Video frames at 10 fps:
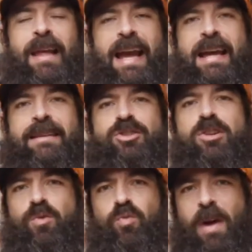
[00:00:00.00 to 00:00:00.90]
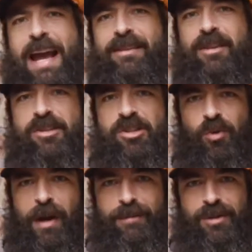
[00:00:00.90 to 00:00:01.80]
and just read the
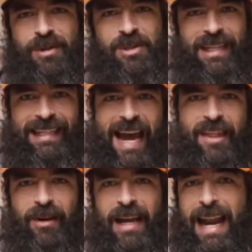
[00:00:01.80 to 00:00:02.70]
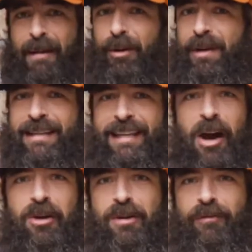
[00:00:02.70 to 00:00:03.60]
scriptures together. And I'm going to
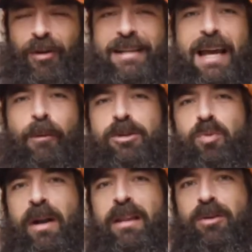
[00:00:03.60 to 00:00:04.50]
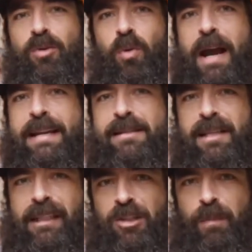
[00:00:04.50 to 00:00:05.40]
tell you, friends, that was one of the
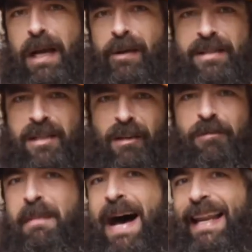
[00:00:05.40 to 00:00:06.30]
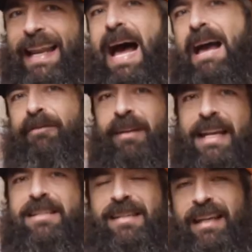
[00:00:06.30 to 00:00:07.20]
greatest experiences of my life,
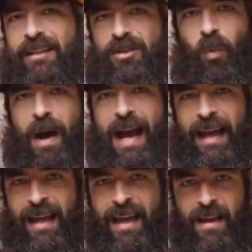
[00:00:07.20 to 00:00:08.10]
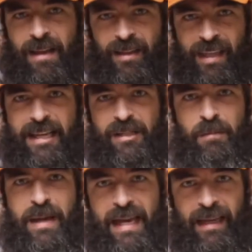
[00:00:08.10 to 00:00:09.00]
listening to why these
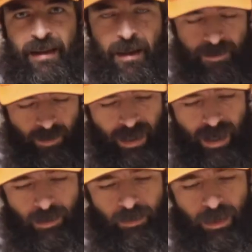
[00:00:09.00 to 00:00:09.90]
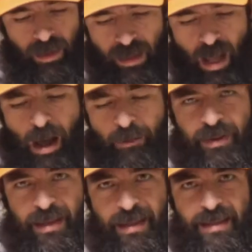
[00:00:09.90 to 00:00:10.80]
men
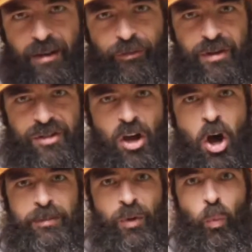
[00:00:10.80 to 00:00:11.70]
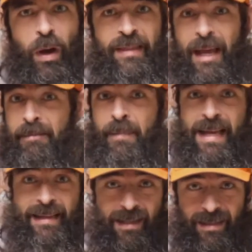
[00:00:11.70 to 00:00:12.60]
loved the different psalms and what they
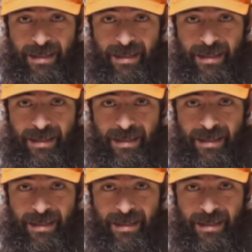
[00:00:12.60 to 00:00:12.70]
meant